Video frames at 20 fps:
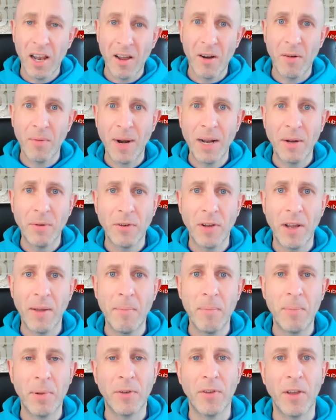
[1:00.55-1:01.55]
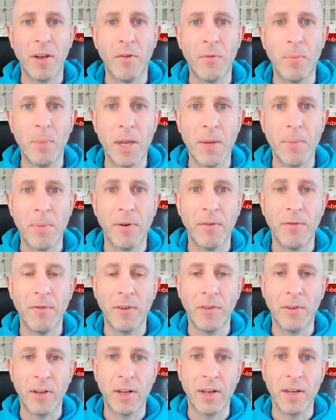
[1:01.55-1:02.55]
Around 10% of people are
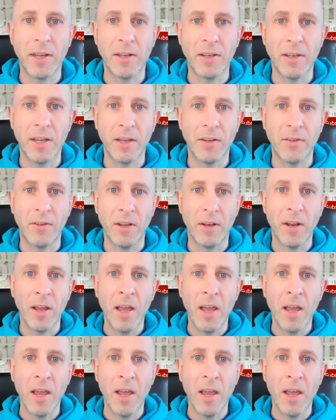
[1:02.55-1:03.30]
physically addicted.